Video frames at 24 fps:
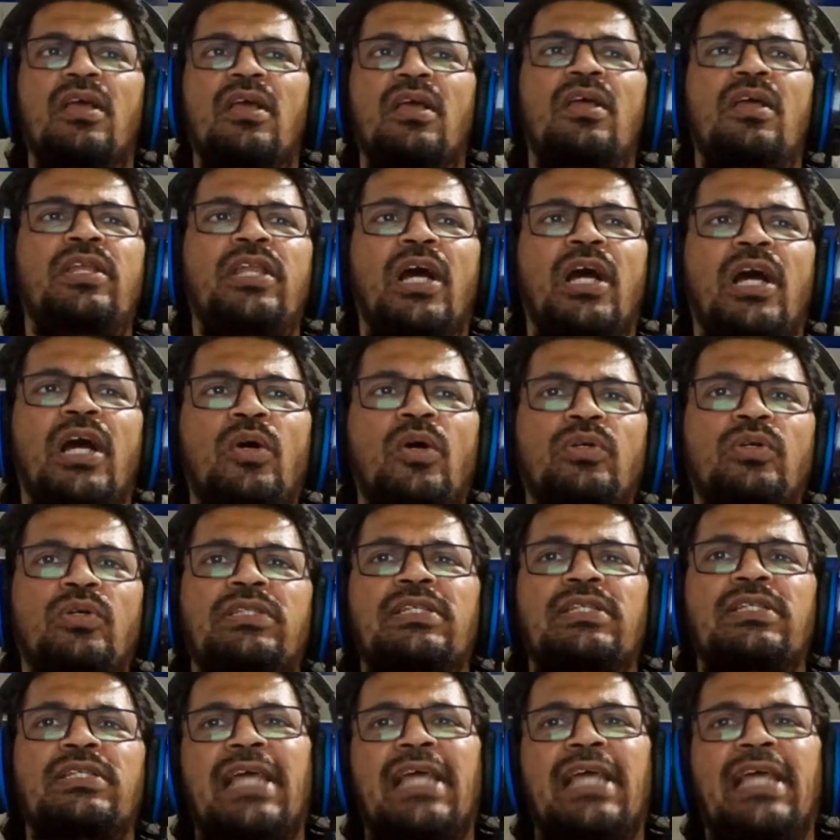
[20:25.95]
Now the
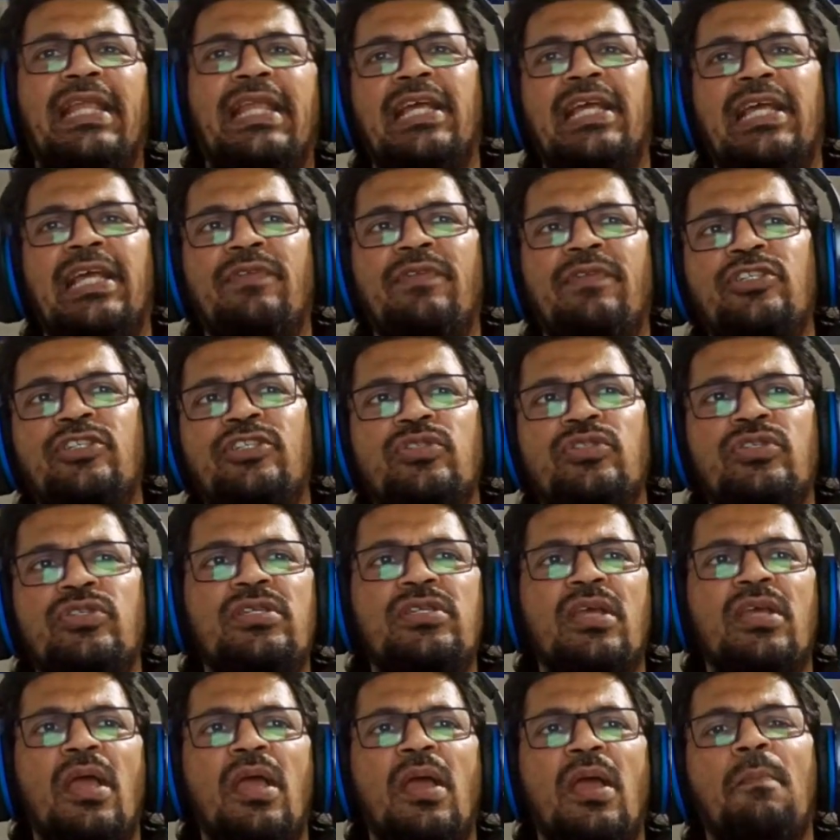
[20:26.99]
sign conventions,
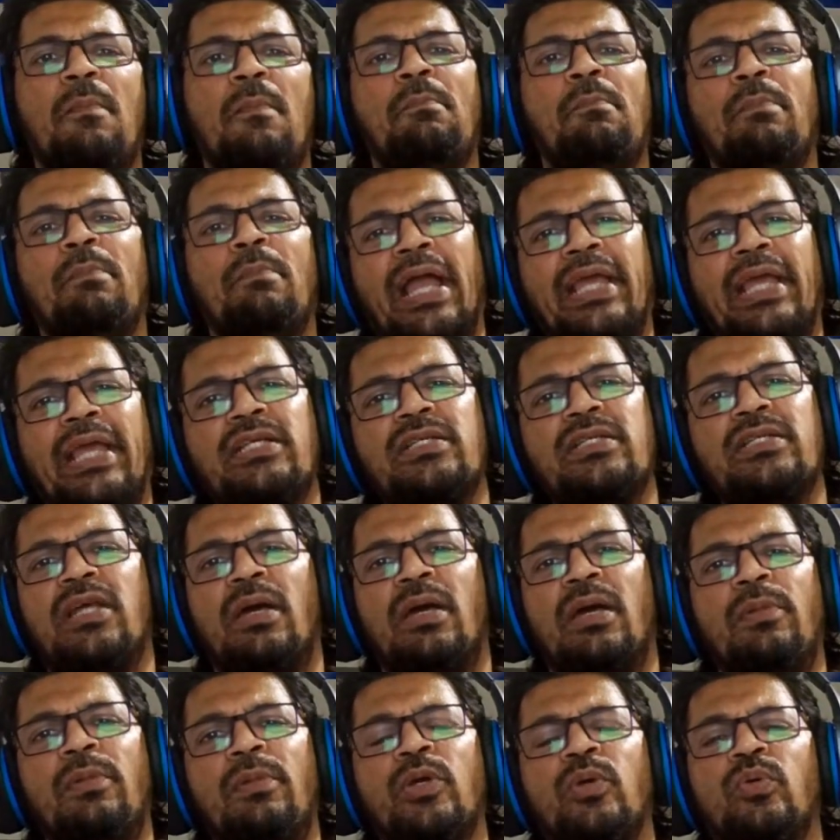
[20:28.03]
minus
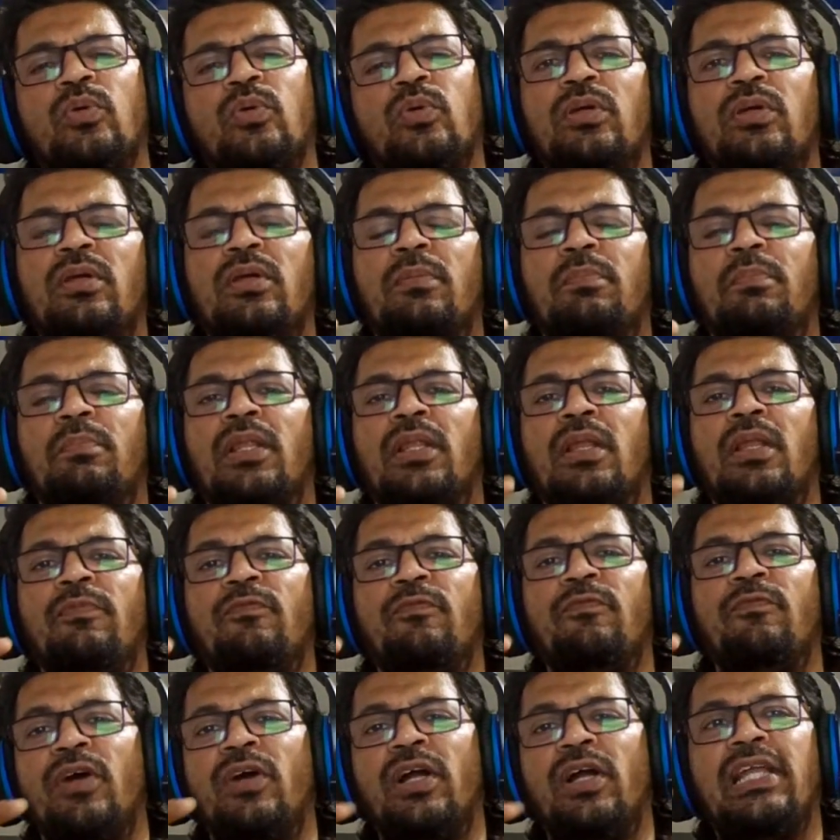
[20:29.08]
W, matlab
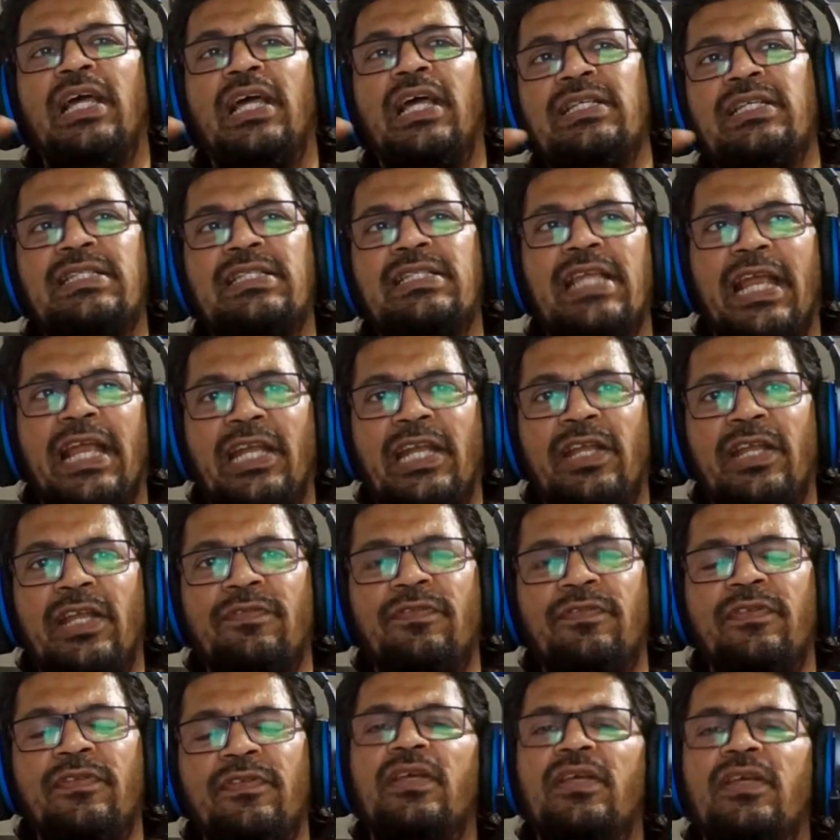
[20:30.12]
work done is negative.
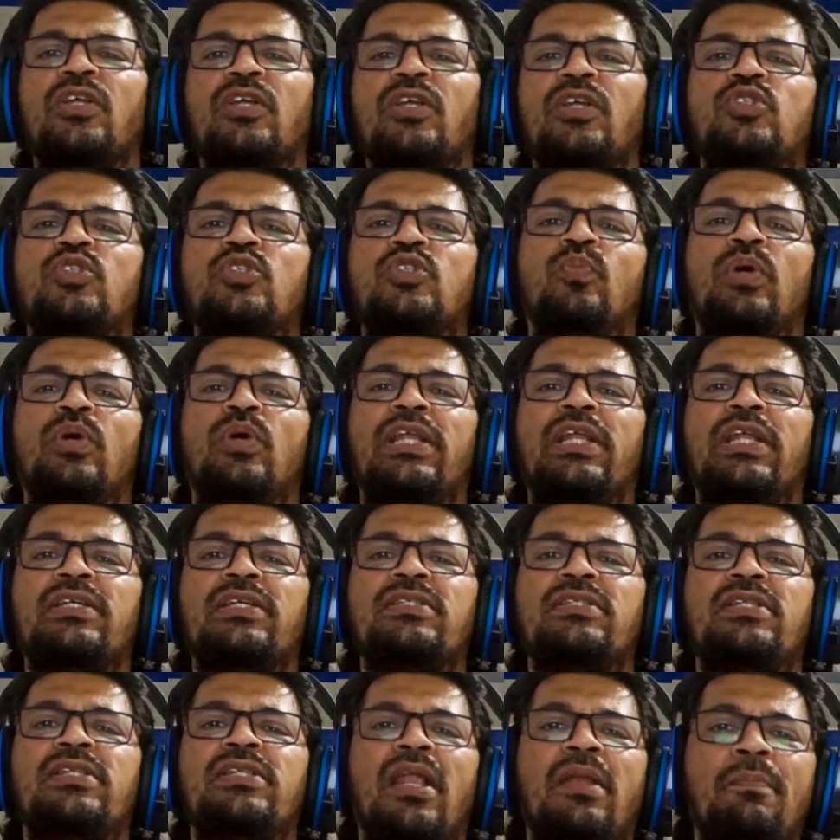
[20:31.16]
So work is
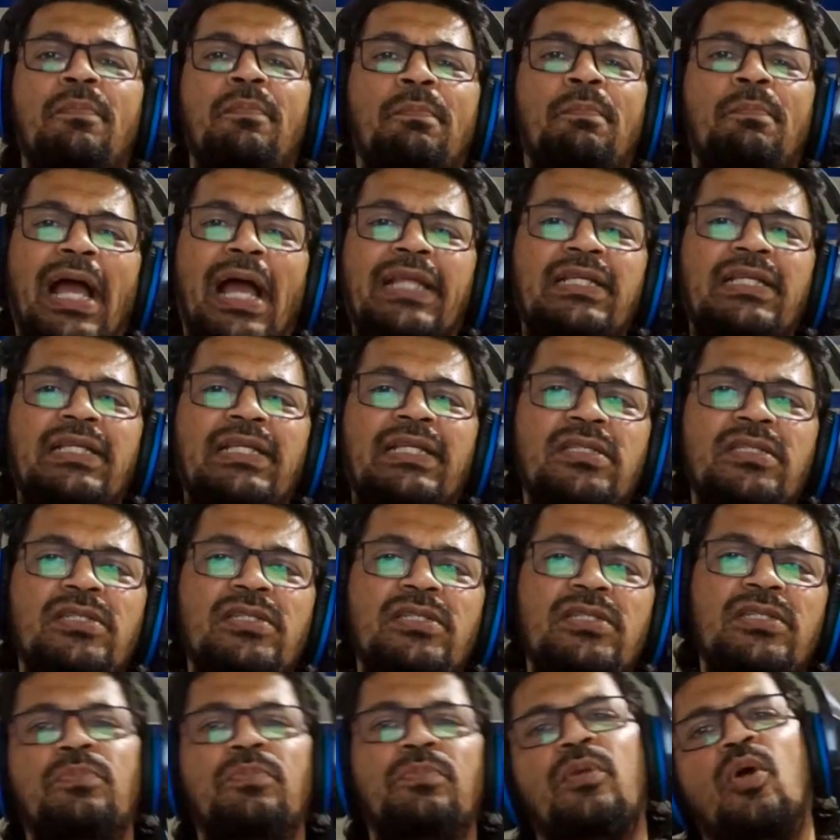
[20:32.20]
done by the
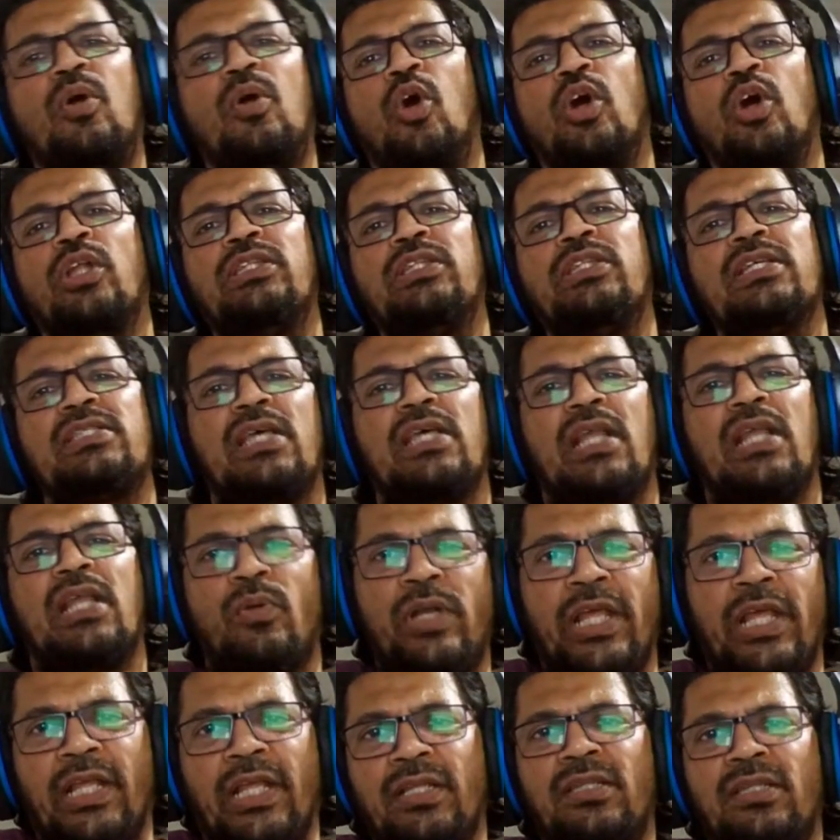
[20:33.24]
system on the
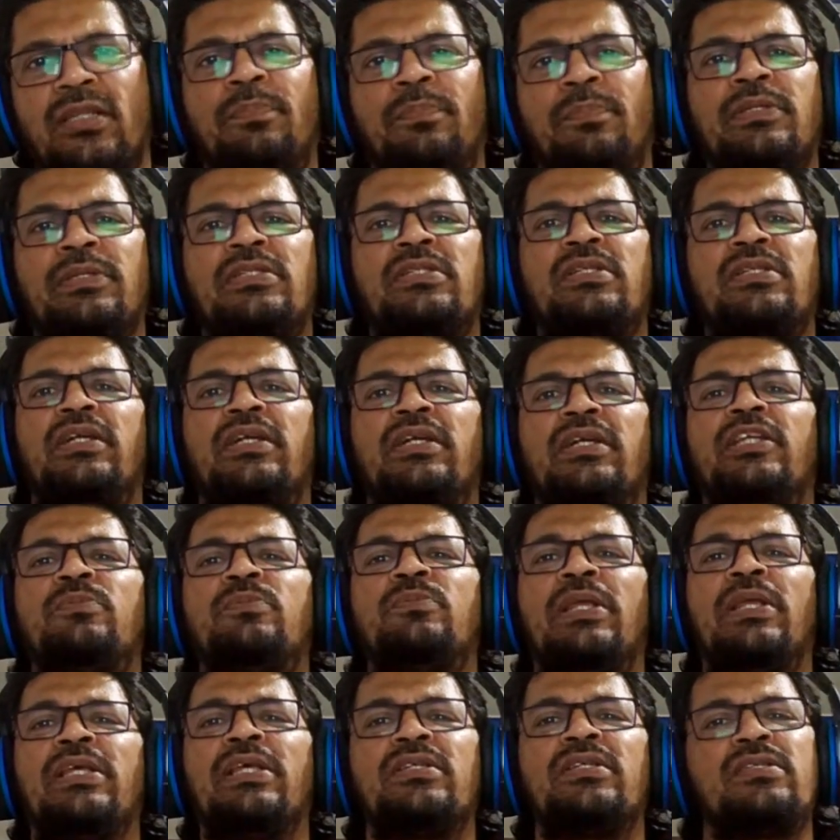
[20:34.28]
surrounding. The piston
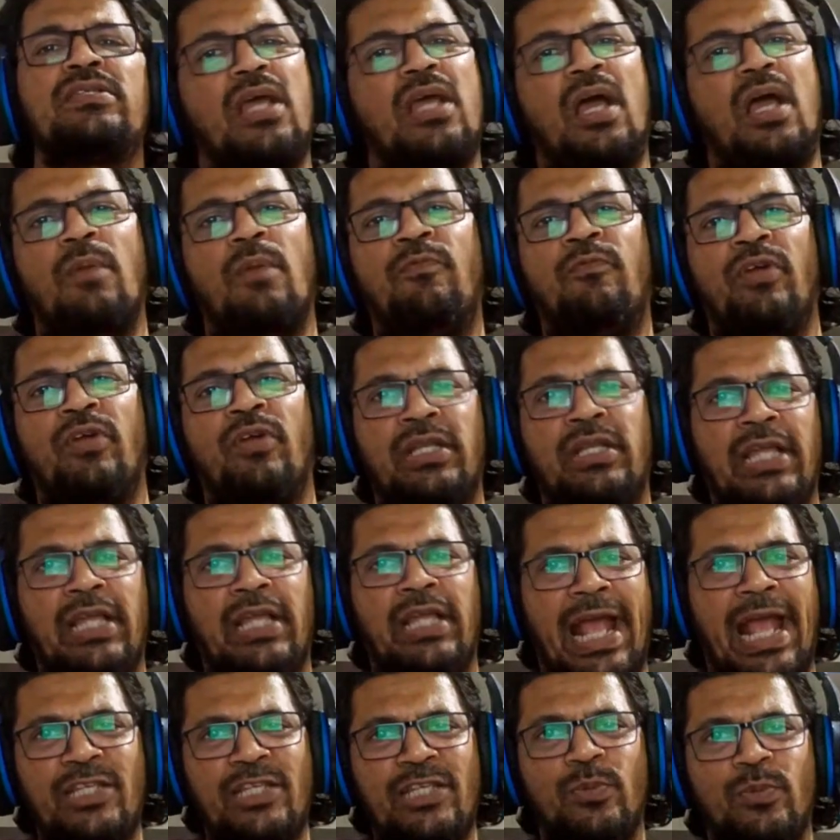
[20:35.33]
displaces upward, the
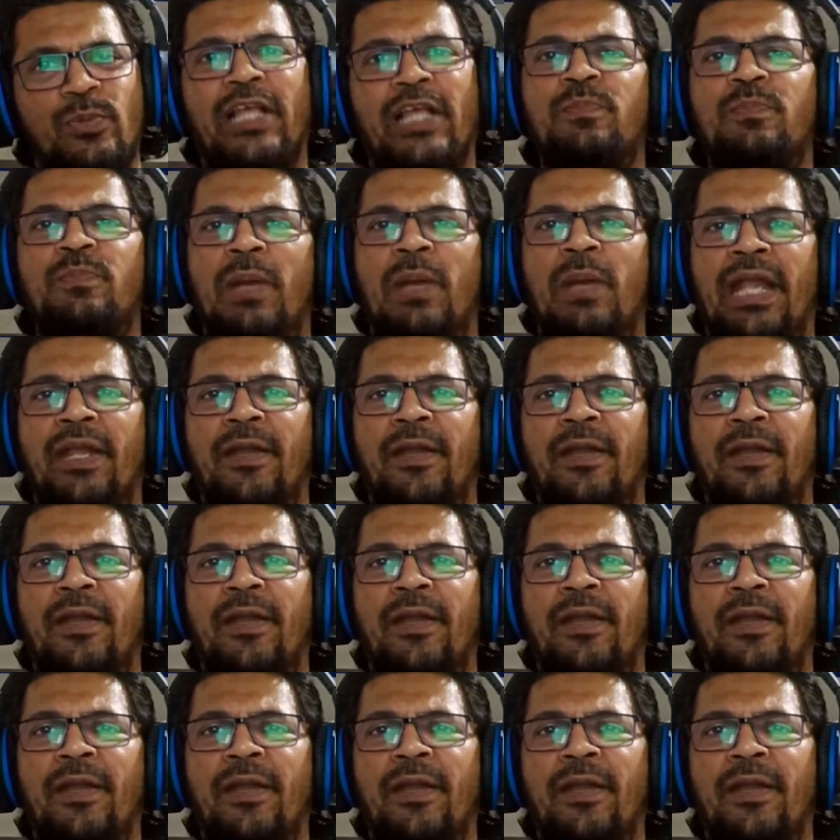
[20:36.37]
gas will expand.